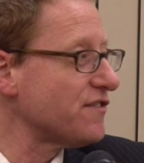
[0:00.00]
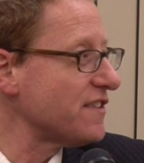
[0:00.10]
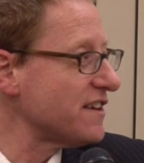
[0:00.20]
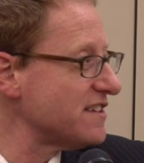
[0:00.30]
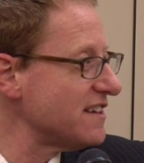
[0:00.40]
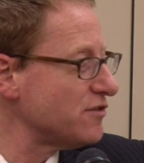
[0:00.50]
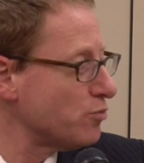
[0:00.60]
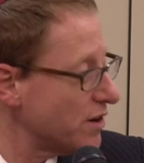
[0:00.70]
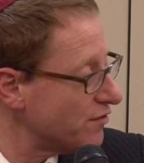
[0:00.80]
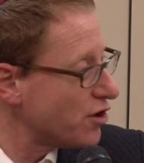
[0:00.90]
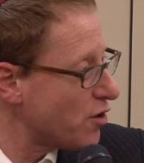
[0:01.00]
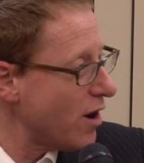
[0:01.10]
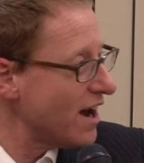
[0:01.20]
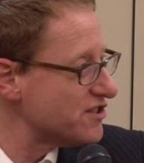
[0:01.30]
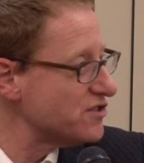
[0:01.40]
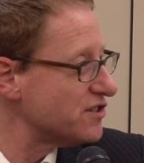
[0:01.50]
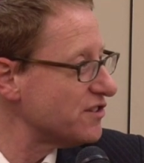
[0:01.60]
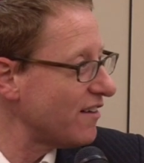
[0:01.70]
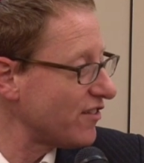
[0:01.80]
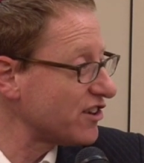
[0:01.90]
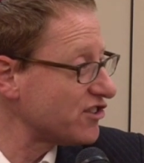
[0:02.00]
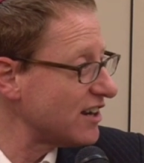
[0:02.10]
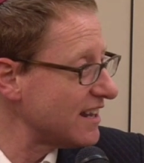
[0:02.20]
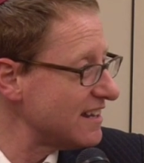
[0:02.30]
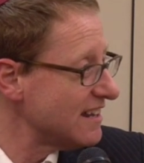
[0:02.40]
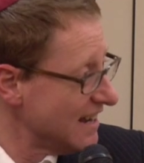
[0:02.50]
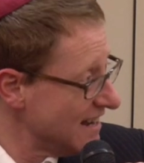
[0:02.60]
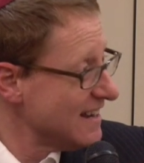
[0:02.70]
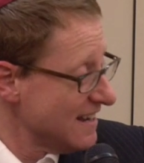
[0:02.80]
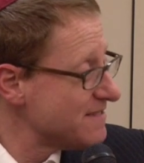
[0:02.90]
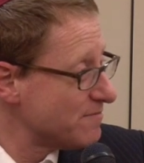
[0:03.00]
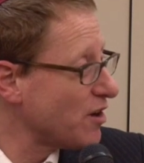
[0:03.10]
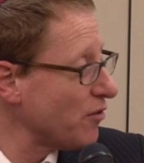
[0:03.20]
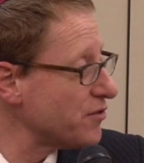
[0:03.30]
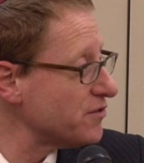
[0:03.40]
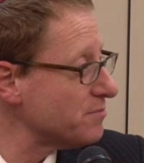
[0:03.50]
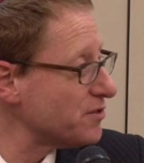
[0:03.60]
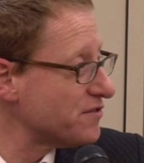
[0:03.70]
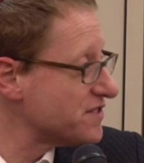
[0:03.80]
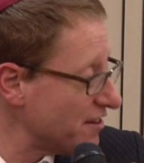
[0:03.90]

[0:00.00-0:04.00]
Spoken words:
for 30 years would have required you to have actually gone through some sort of